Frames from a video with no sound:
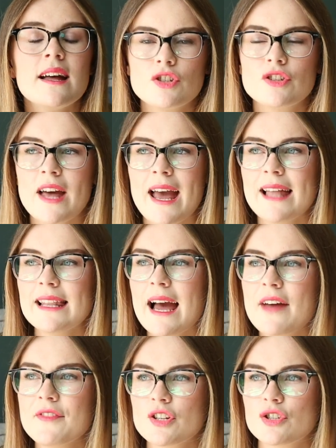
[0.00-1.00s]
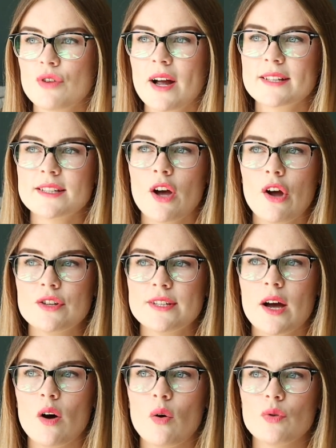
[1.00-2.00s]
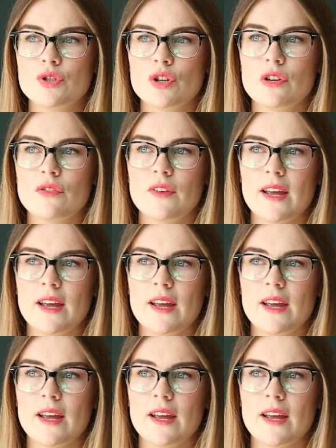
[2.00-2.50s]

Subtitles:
So the Hella and the Strakta hotel sort of